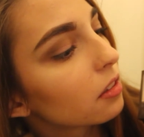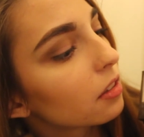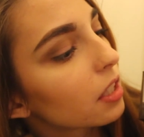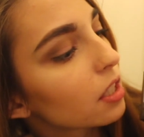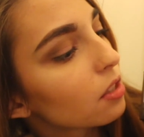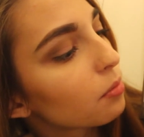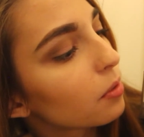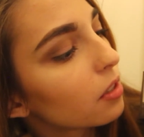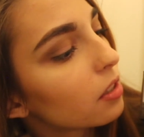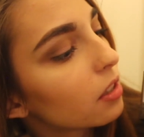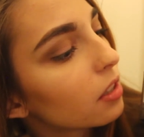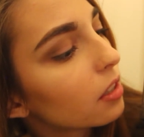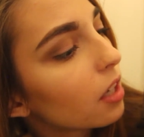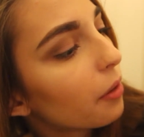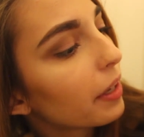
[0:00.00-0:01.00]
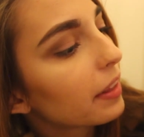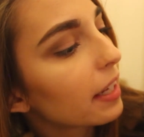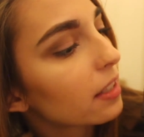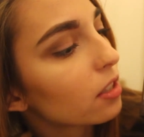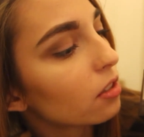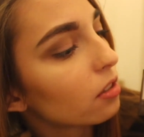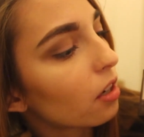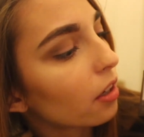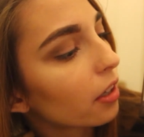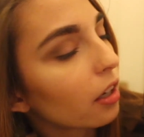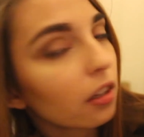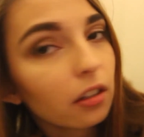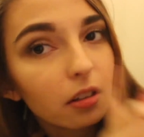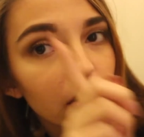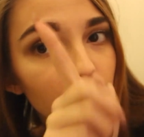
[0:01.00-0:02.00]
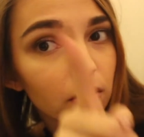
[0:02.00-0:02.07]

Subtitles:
this one. Oh wait, that's a dark color.